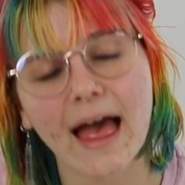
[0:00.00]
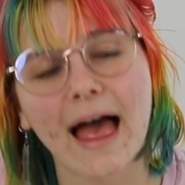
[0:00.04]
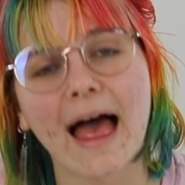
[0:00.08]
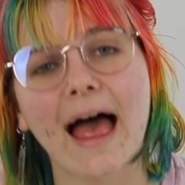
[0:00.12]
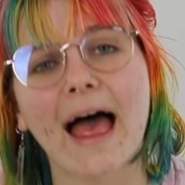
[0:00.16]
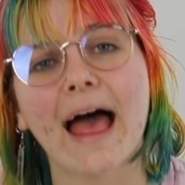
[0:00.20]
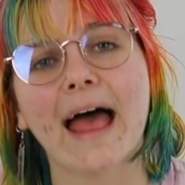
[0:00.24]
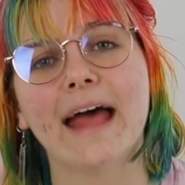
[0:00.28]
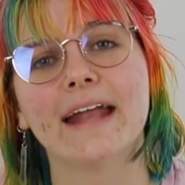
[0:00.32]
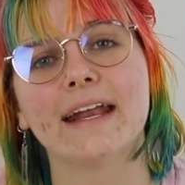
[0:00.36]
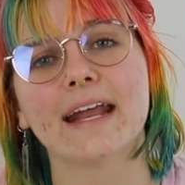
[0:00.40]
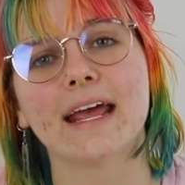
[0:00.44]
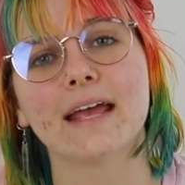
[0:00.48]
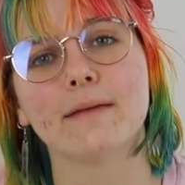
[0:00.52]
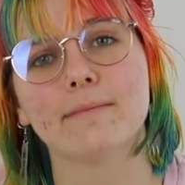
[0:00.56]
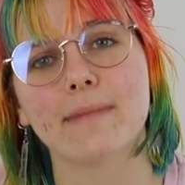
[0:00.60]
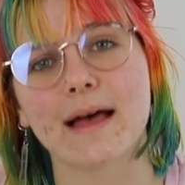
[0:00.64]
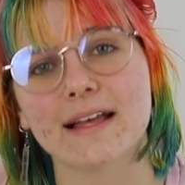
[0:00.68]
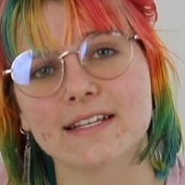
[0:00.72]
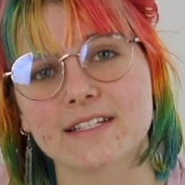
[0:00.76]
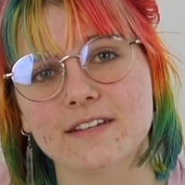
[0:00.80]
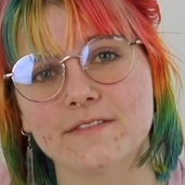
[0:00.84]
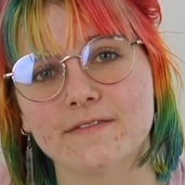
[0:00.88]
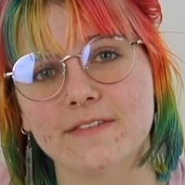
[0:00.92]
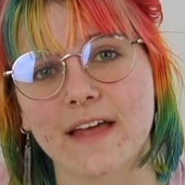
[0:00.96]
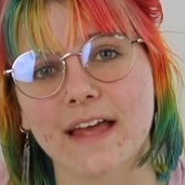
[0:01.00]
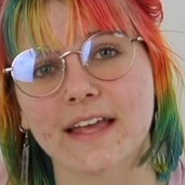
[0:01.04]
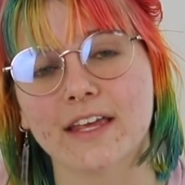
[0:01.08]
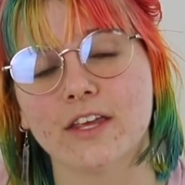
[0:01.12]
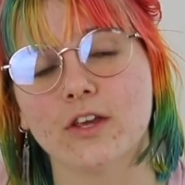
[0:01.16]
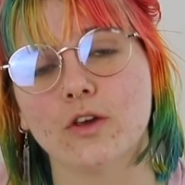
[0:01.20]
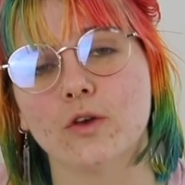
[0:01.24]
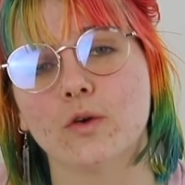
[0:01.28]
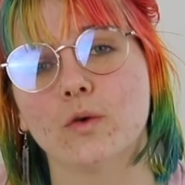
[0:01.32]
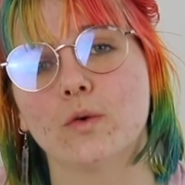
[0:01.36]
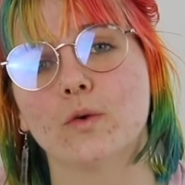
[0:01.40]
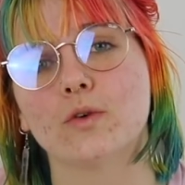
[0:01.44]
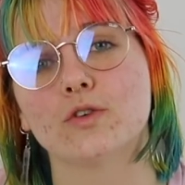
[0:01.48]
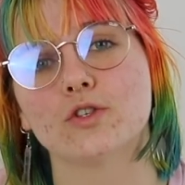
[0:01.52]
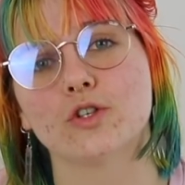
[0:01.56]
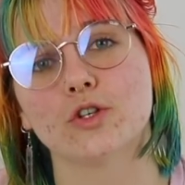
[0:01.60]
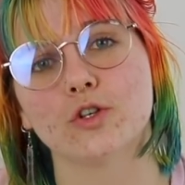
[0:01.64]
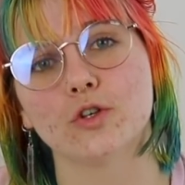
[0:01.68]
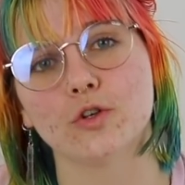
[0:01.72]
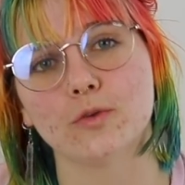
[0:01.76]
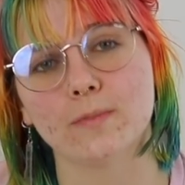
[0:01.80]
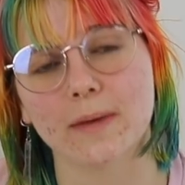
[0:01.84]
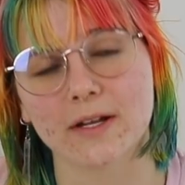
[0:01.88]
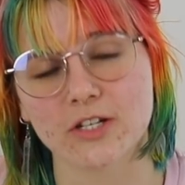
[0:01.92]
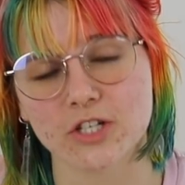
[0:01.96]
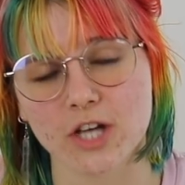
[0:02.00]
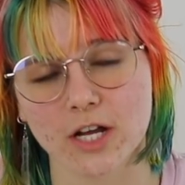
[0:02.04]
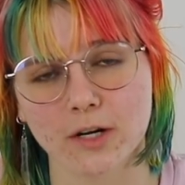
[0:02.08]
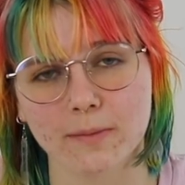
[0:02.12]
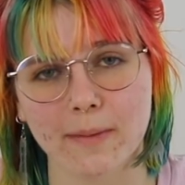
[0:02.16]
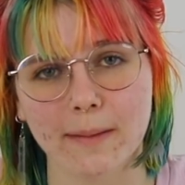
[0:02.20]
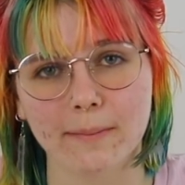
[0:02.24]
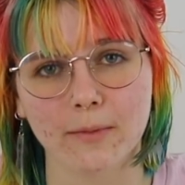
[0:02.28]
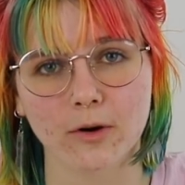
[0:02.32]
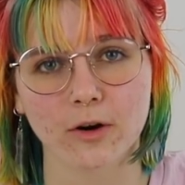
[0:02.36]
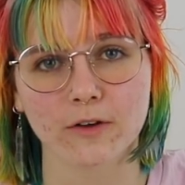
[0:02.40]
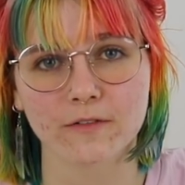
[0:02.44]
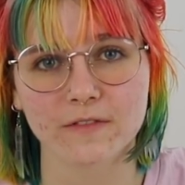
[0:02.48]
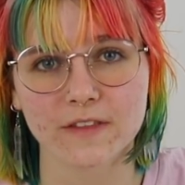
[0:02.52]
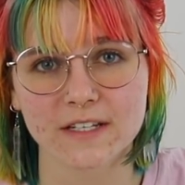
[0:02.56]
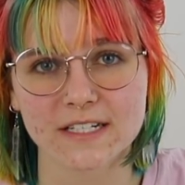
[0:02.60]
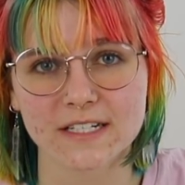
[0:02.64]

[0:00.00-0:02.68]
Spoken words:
And a massive thank you to my channel member of the